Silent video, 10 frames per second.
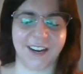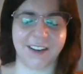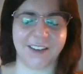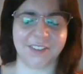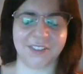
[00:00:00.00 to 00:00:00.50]

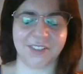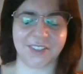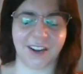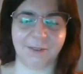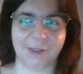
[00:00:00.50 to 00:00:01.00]
and
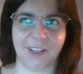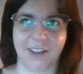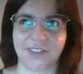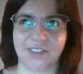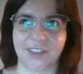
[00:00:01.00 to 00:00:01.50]
I would
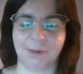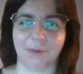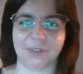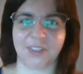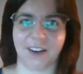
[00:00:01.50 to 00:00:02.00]
like see what
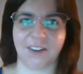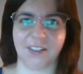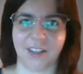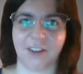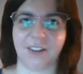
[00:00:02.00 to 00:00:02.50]
was there, and
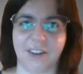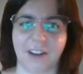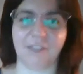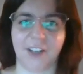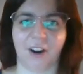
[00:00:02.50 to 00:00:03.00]
they
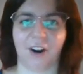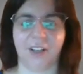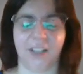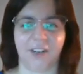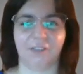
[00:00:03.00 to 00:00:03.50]
definitely are
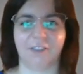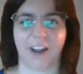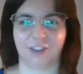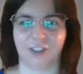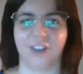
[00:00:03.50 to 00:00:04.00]
like a
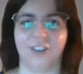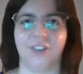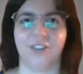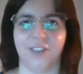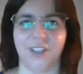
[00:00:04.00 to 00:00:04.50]

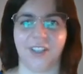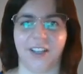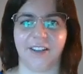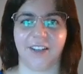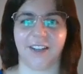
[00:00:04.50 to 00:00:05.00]
fashion,
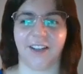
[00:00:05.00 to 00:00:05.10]
like,